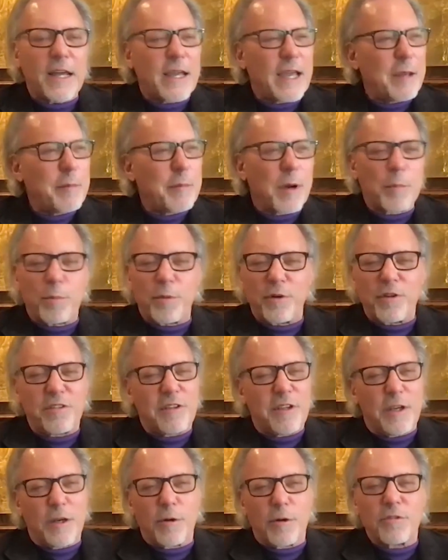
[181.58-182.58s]
came up
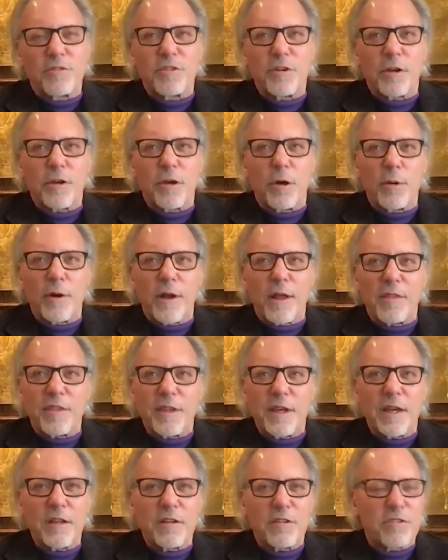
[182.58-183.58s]
with years ago, and I
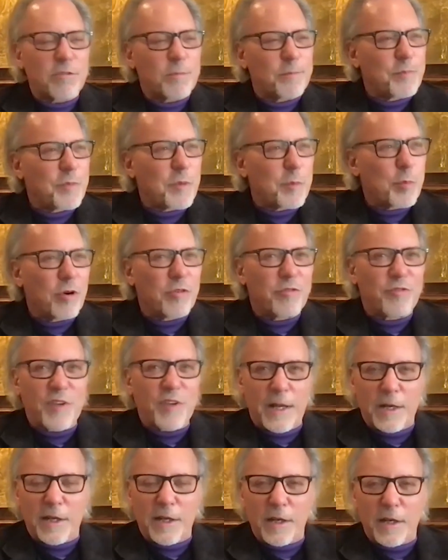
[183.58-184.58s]
think it's
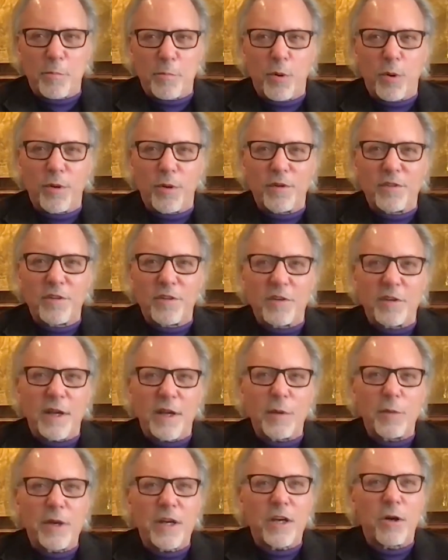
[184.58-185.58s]
profoundly important
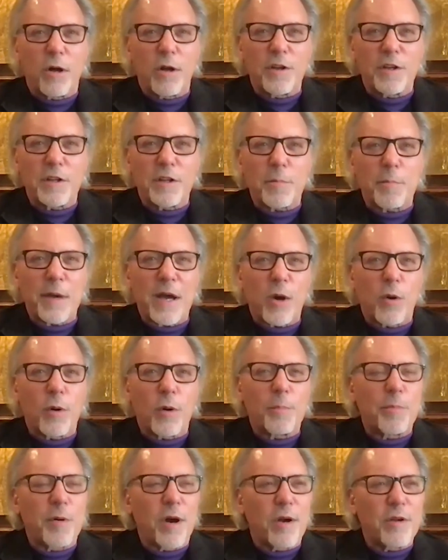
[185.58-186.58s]
today, we called it the power
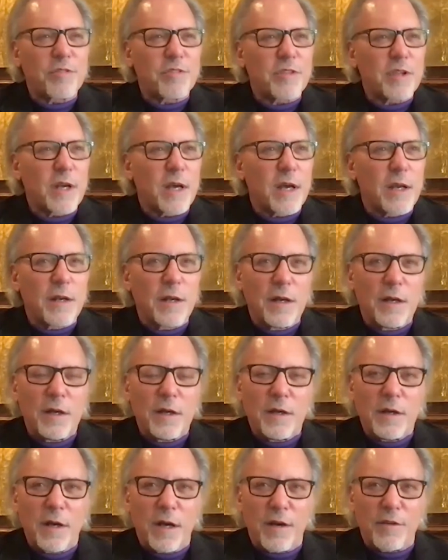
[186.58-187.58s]
Parthenon
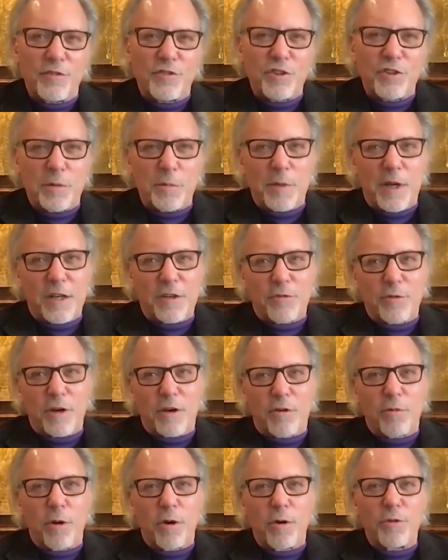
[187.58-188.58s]
of geometric
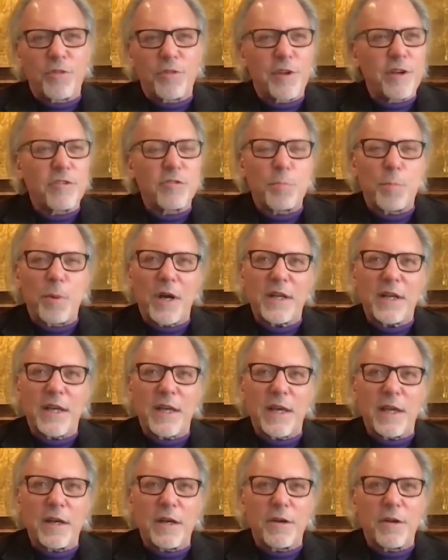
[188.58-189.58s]
growth, and it's
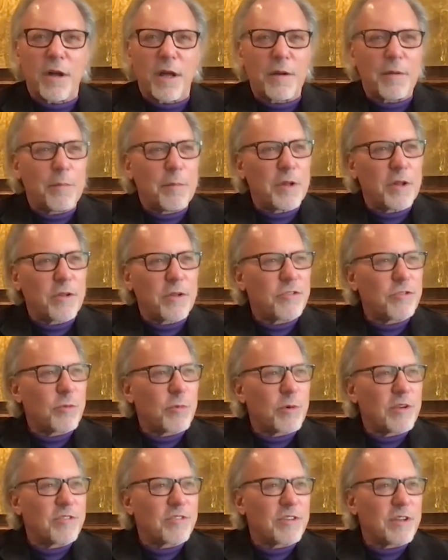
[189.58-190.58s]
predicated on
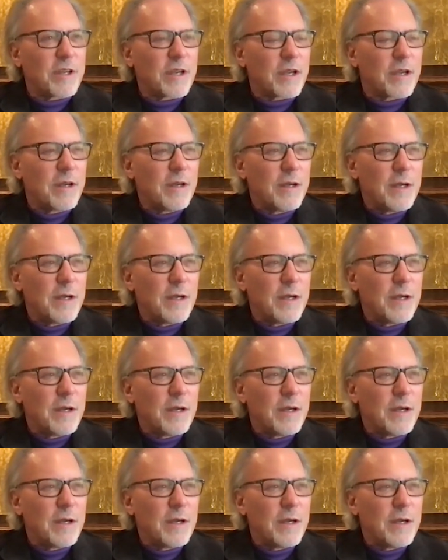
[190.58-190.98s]
militaristic